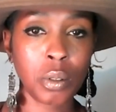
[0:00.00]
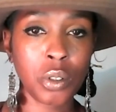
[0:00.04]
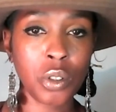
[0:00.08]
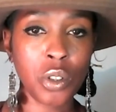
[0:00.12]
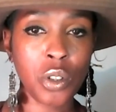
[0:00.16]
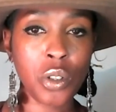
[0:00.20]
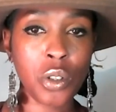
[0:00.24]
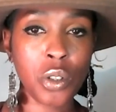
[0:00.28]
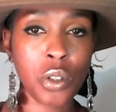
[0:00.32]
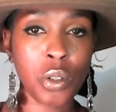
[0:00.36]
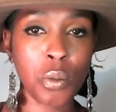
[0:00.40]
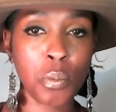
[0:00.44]

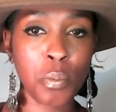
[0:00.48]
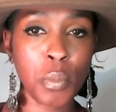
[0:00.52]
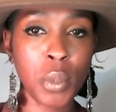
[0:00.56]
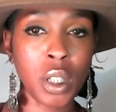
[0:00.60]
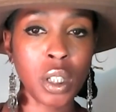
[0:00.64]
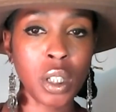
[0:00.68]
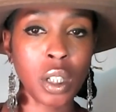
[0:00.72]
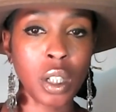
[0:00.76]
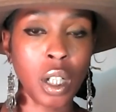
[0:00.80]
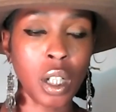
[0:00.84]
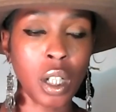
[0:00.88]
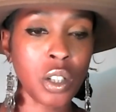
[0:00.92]
Just a
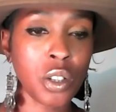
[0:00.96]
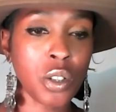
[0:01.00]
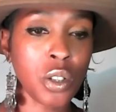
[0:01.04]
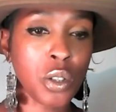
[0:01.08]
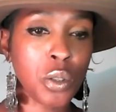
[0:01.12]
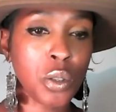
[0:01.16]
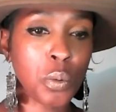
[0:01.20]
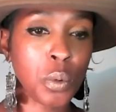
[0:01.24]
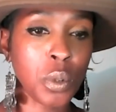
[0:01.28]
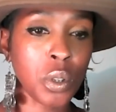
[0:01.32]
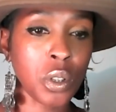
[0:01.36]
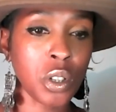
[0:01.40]
minute, I
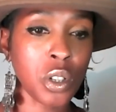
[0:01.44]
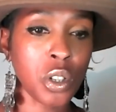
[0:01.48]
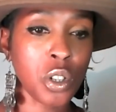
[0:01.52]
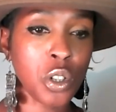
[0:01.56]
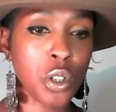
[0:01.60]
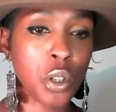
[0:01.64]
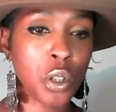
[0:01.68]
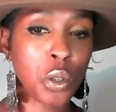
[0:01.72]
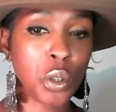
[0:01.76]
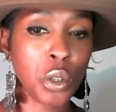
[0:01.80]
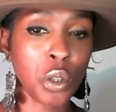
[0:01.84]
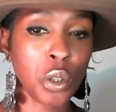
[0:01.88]
just want to
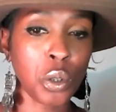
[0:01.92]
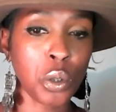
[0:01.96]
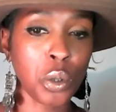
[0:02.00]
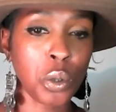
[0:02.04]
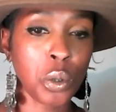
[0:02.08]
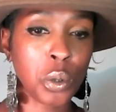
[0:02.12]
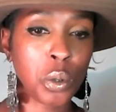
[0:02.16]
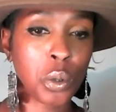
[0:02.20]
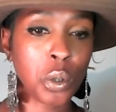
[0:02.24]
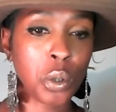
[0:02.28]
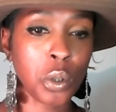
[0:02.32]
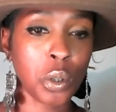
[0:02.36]
show
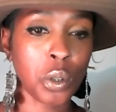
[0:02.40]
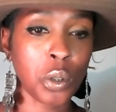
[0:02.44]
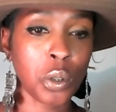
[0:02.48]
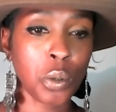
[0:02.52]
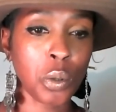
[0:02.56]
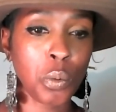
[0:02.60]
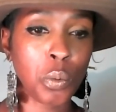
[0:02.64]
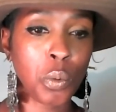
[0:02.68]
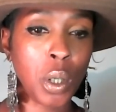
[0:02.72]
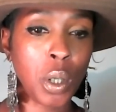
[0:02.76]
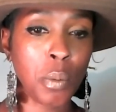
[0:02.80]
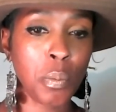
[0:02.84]
you
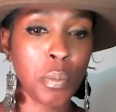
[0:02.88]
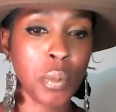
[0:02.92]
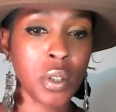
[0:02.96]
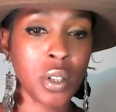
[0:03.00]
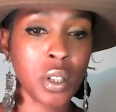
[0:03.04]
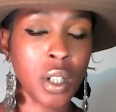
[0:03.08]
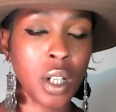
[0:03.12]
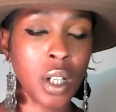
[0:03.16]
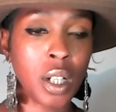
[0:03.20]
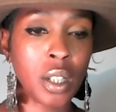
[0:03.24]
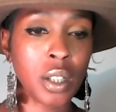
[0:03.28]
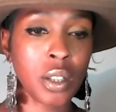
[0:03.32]
the
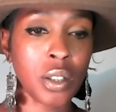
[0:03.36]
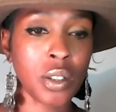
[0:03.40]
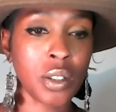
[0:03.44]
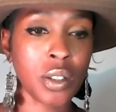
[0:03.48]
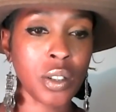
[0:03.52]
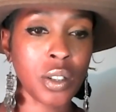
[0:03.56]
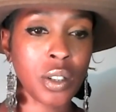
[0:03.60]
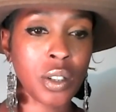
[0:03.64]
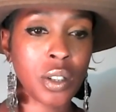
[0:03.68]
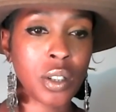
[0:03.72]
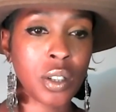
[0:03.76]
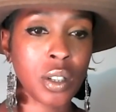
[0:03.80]

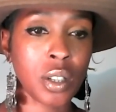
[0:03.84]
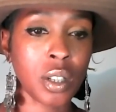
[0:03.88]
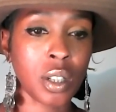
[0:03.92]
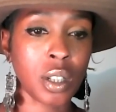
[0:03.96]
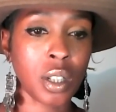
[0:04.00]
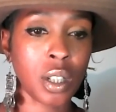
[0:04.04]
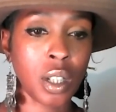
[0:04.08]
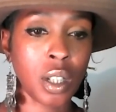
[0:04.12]
website's